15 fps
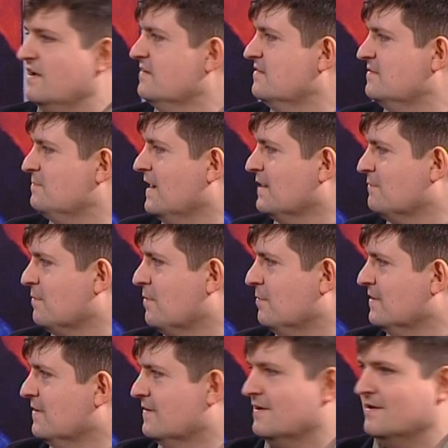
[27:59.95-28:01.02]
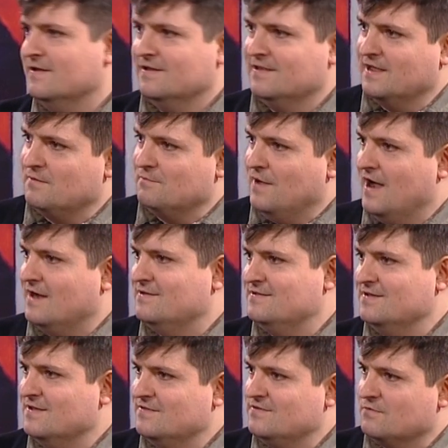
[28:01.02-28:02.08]
I suspect we're probably going to link back
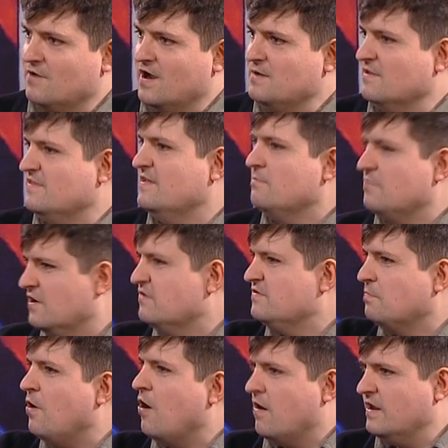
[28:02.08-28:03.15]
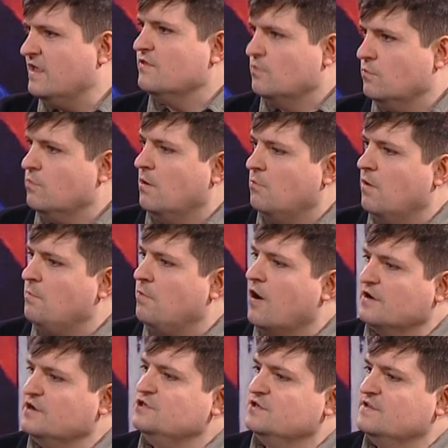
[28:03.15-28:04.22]
to roundabout say, but as a party though, what
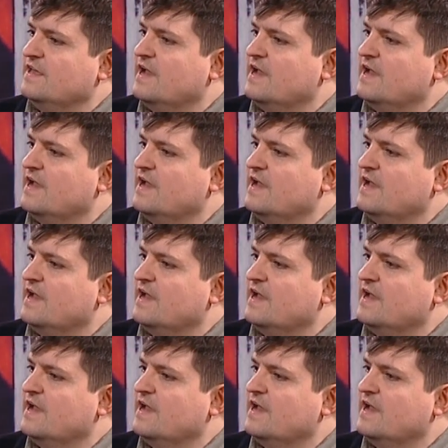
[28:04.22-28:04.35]
party do you